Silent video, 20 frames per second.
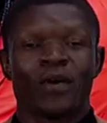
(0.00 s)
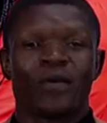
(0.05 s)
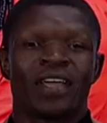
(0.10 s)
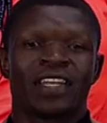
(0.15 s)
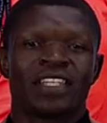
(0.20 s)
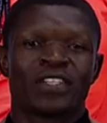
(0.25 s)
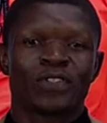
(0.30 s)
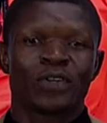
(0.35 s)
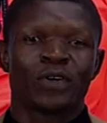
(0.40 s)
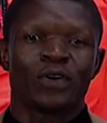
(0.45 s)

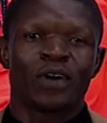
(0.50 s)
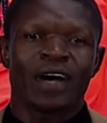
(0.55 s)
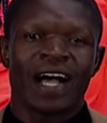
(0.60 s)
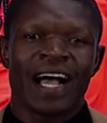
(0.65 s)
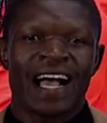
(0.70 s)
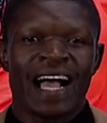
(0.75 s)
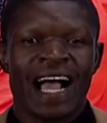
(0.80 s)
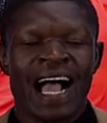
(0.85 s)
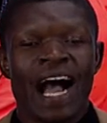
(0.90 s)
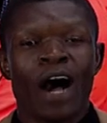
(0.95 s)
So,
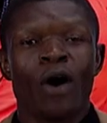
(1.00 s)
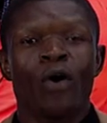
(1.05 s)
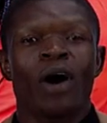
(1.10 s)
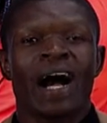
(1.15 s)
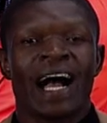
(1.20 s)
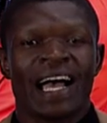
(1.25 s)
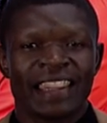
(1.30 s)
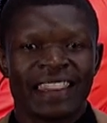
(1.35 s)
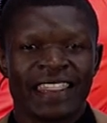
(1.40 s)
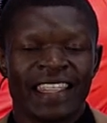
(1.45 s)
how
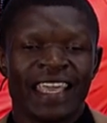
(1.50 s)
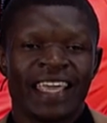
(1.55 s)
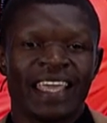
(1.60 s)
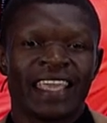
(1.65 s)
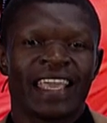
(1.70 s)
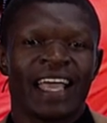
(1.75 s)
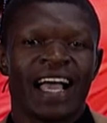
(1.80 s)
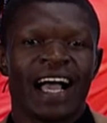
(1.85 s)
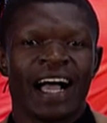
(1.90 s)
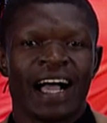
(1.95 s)
are
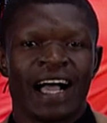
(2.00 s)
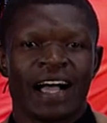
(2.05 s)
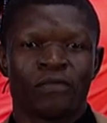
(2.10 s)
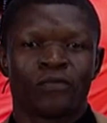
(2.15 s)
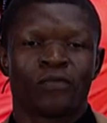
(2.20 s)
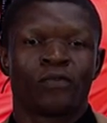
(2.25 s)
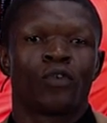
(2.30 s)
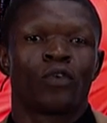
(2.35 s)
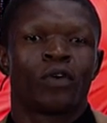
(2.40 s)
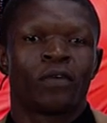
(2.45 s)
they
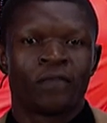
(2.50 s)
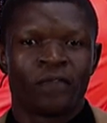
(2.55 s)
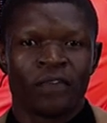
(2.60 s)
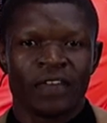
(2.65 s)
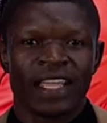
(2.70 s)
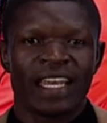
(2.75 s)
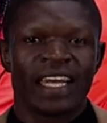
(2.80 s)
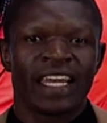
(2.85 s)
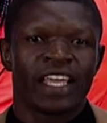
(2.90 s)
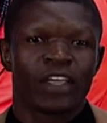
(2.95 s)

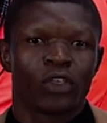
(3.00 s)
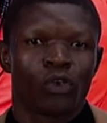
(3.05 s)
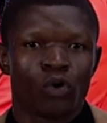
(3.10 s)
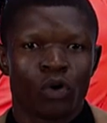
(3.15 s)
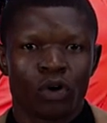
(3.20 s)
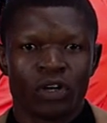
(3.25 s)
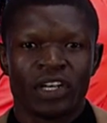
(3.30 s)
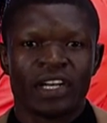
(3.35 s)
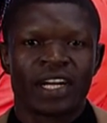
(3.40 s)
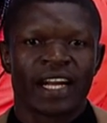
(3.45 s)
fulfilling your
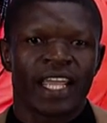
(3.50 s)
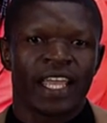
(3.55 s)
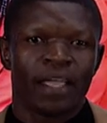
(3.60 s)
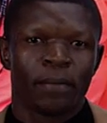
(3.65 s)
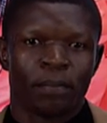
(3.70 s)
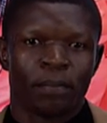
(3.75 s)
dream?